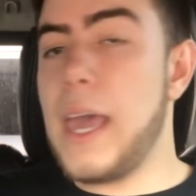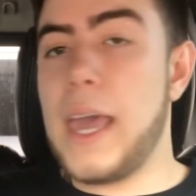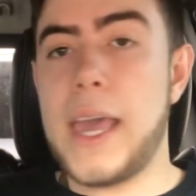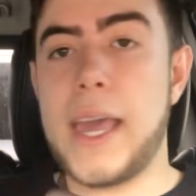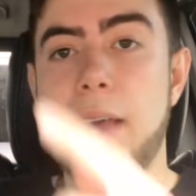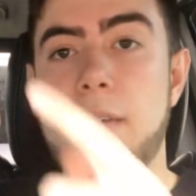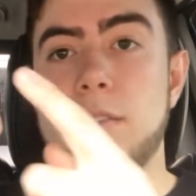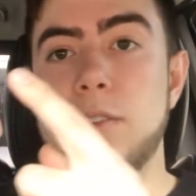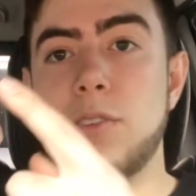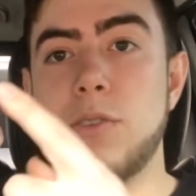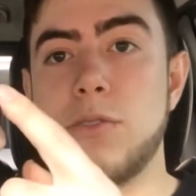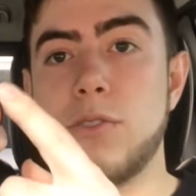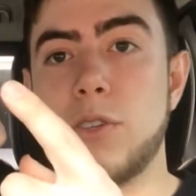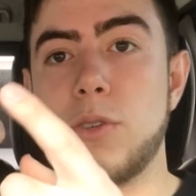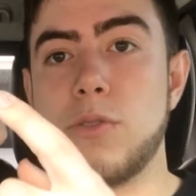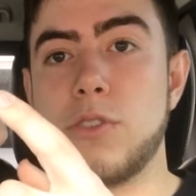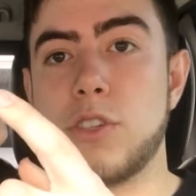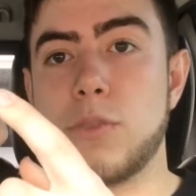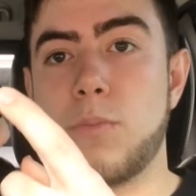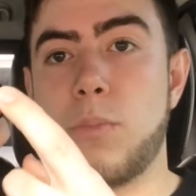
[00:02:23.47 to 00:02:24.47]
And what you do is
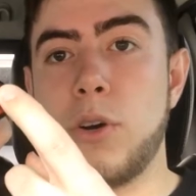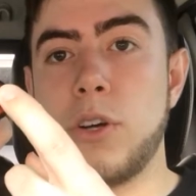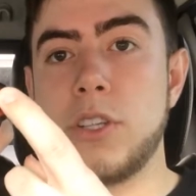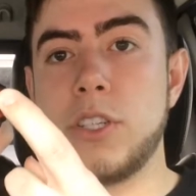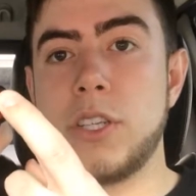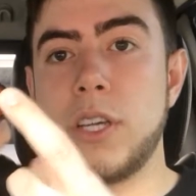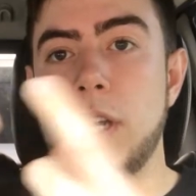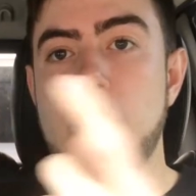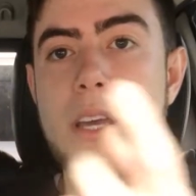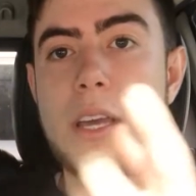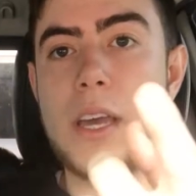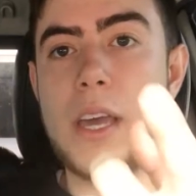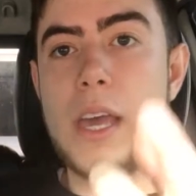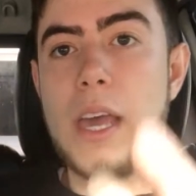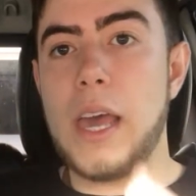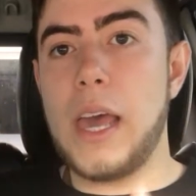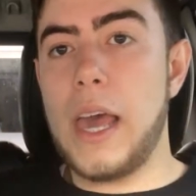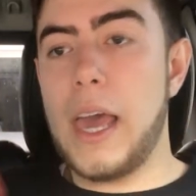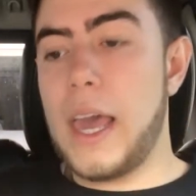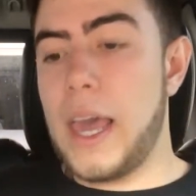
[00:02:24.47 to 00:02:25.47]
you would just push it,
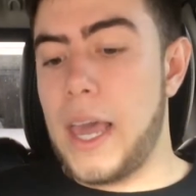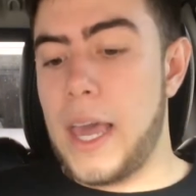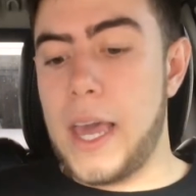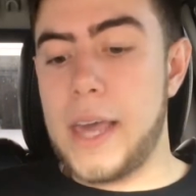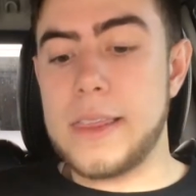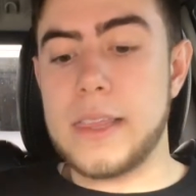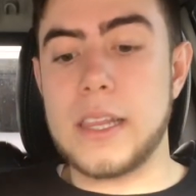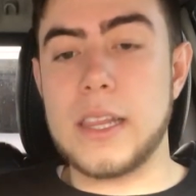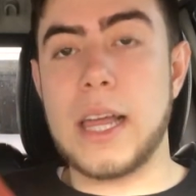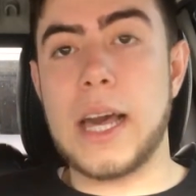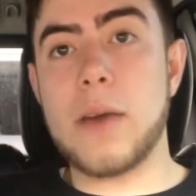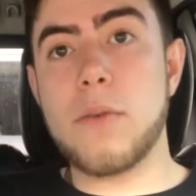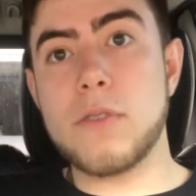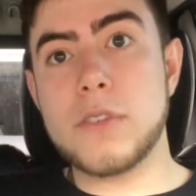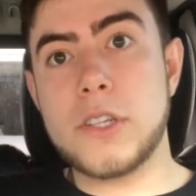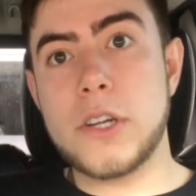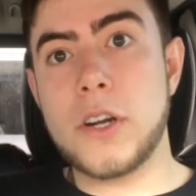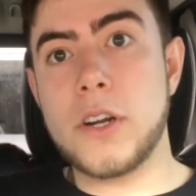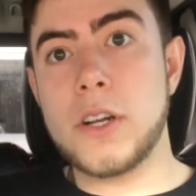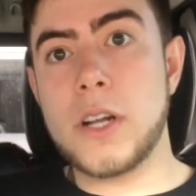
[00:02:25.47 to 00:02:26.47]
and the light
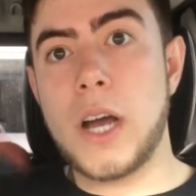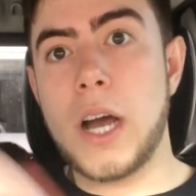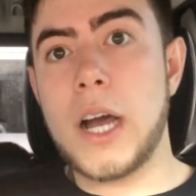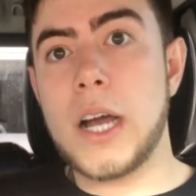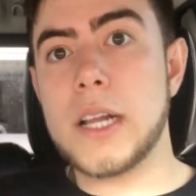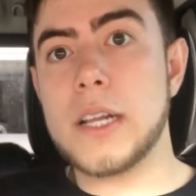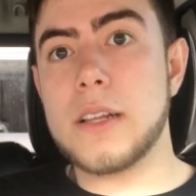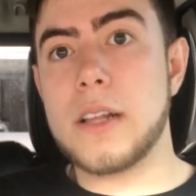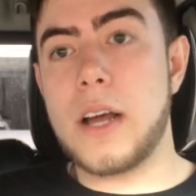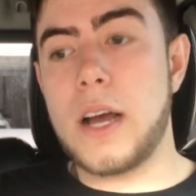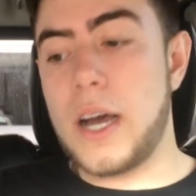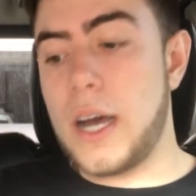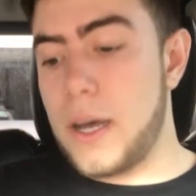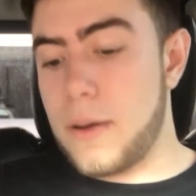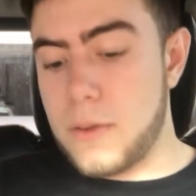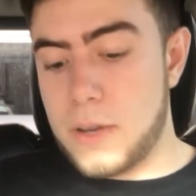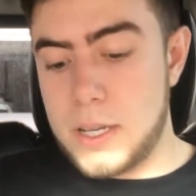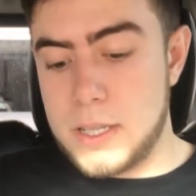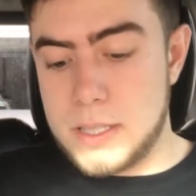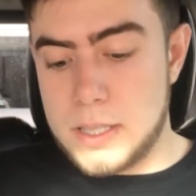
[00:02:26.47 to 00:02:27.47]
would turn on,
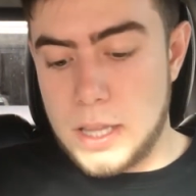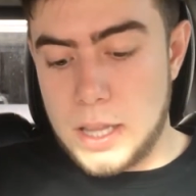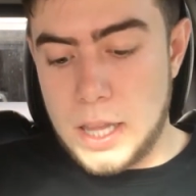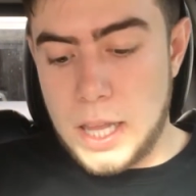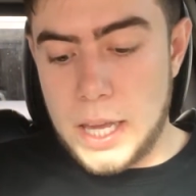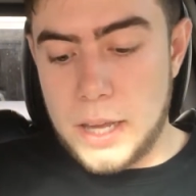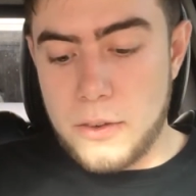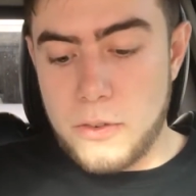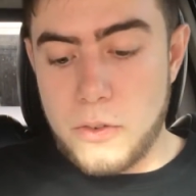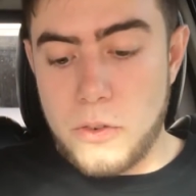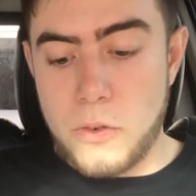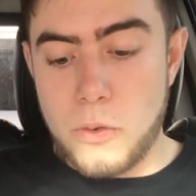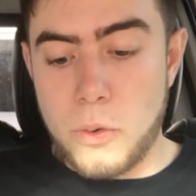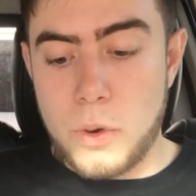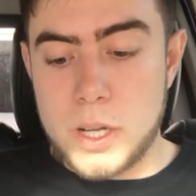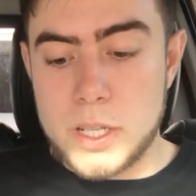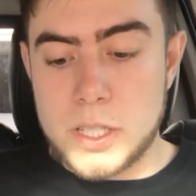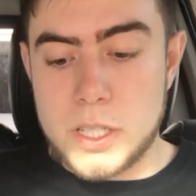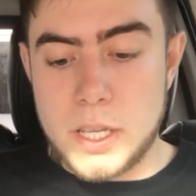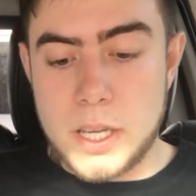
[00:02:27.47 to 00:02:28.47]
because the light,
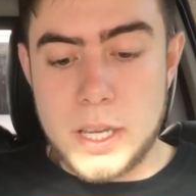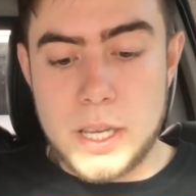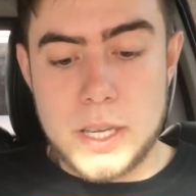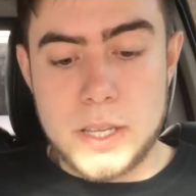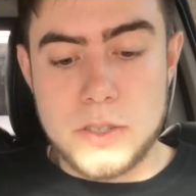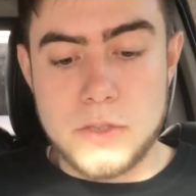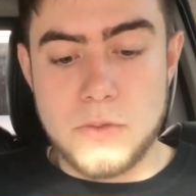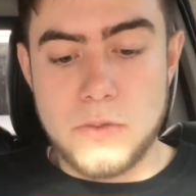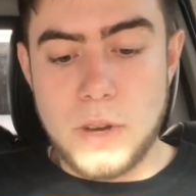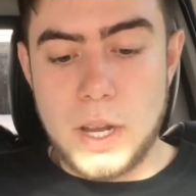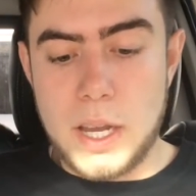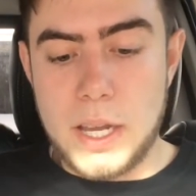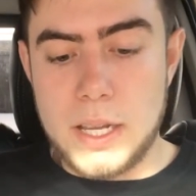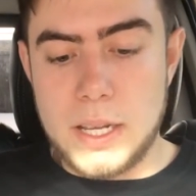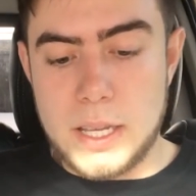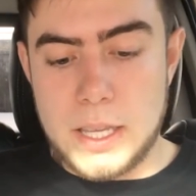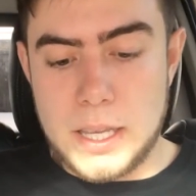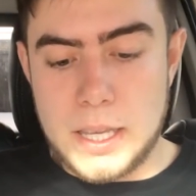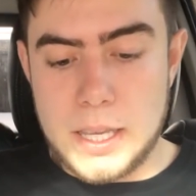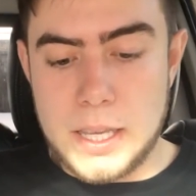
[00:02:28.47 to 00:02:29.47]
which is
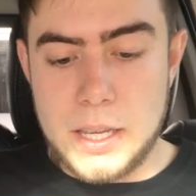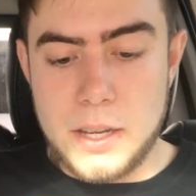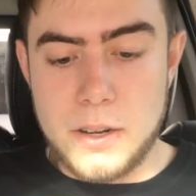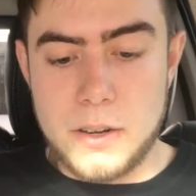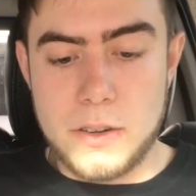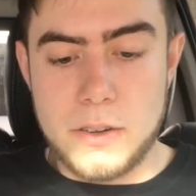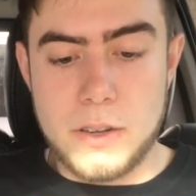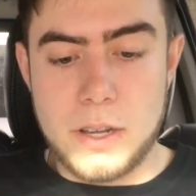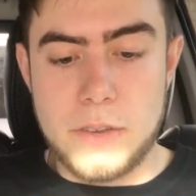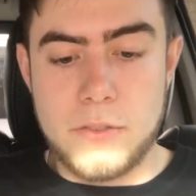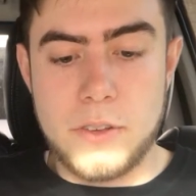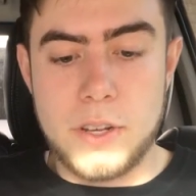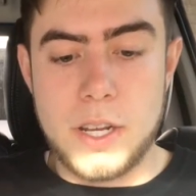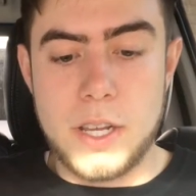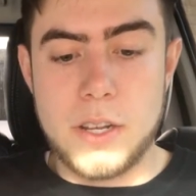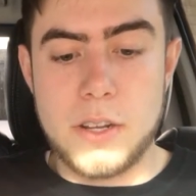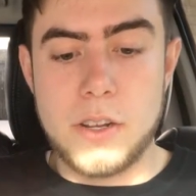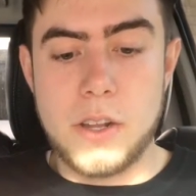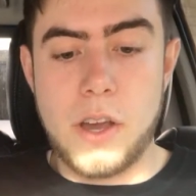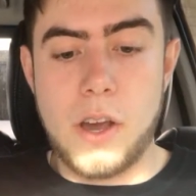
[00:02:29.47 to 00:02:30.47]
right here, if you
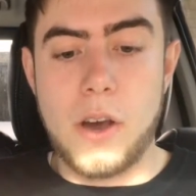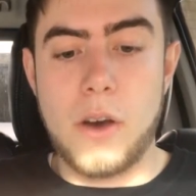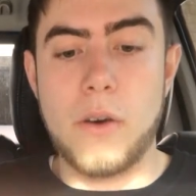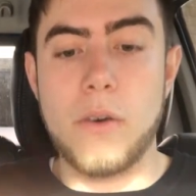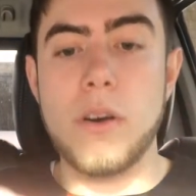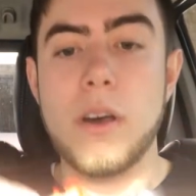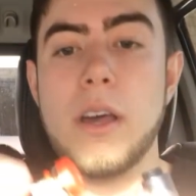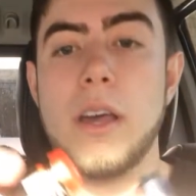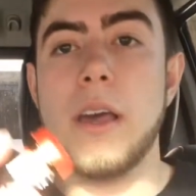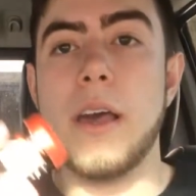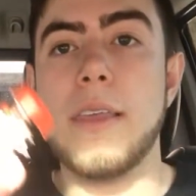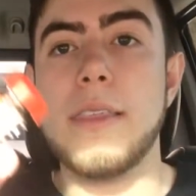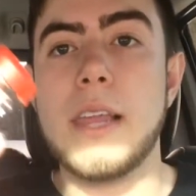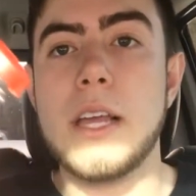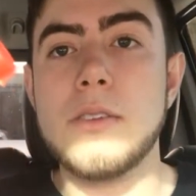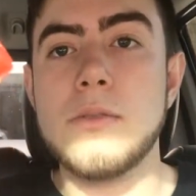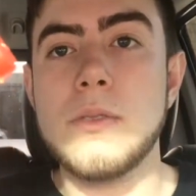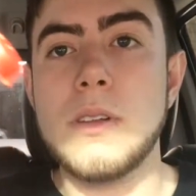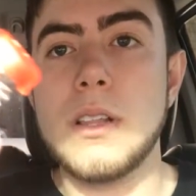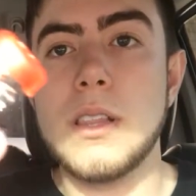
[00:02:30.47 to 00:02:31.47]
didn't know,
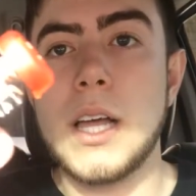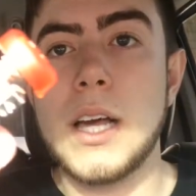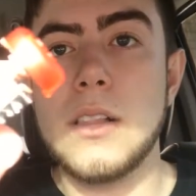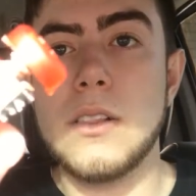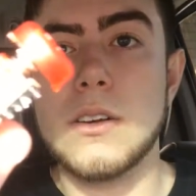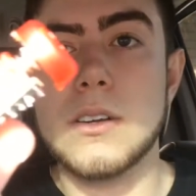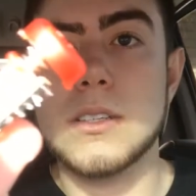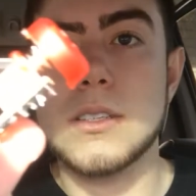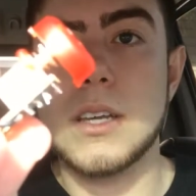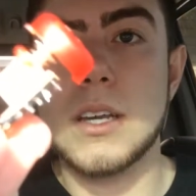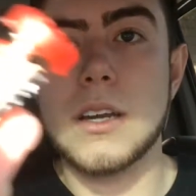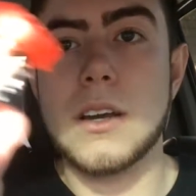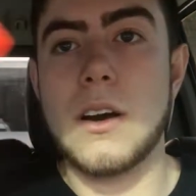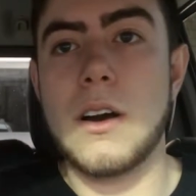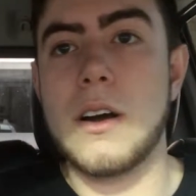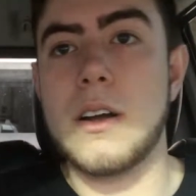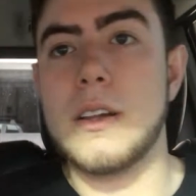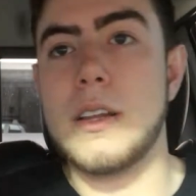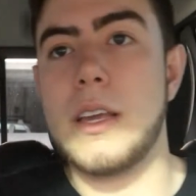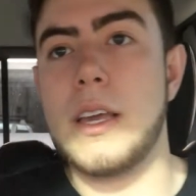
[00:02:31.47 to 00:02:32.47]
that's what a light looks like
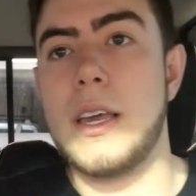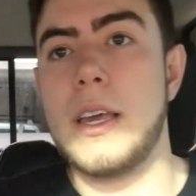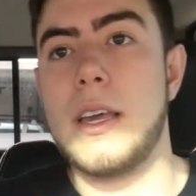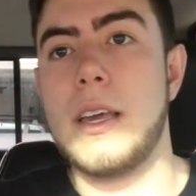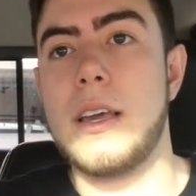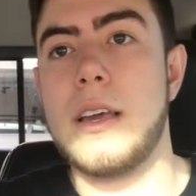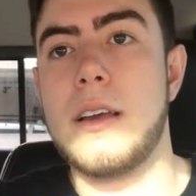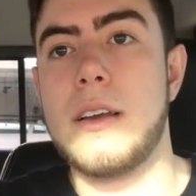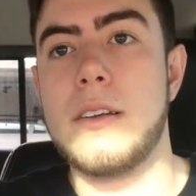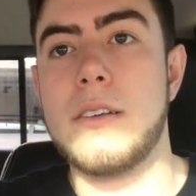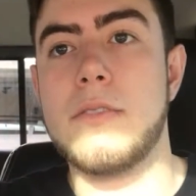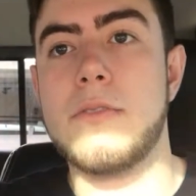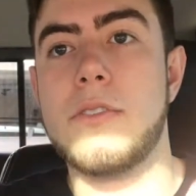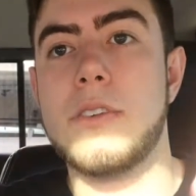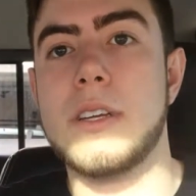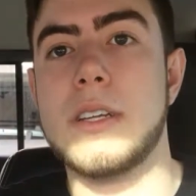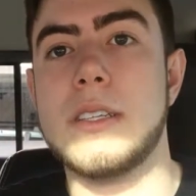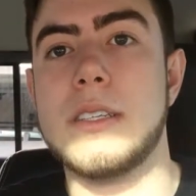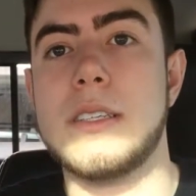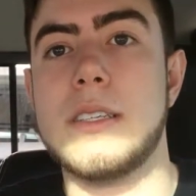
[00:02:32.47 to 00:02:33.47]
on a, I don't know if
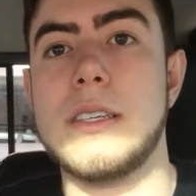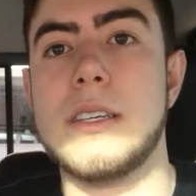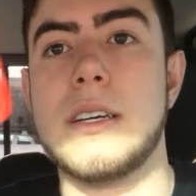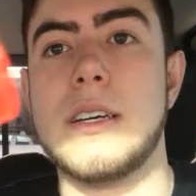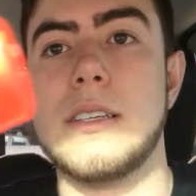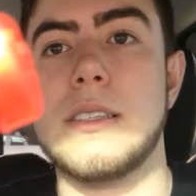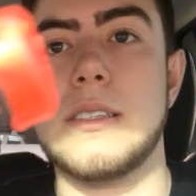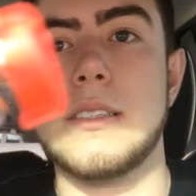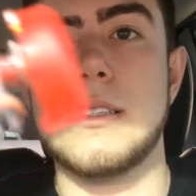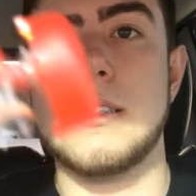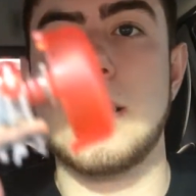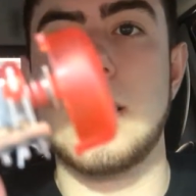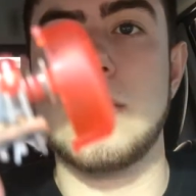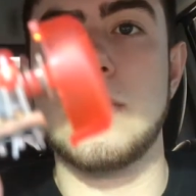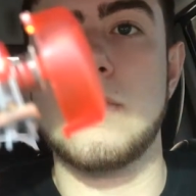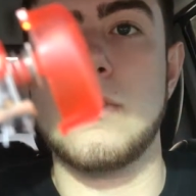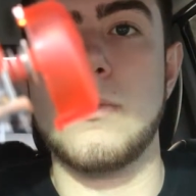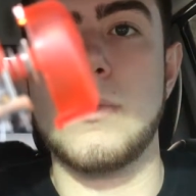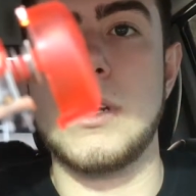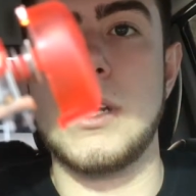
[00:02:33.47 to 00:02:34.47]
you can see because it's not
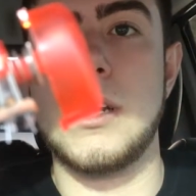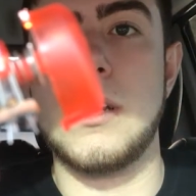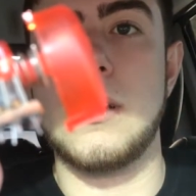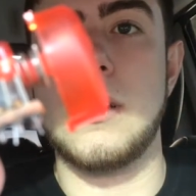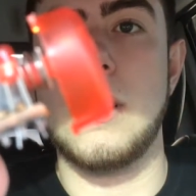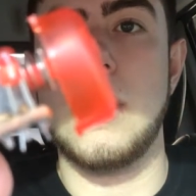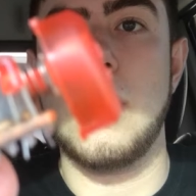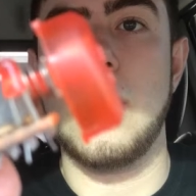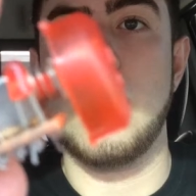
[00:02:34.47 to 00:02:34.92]
zooming in.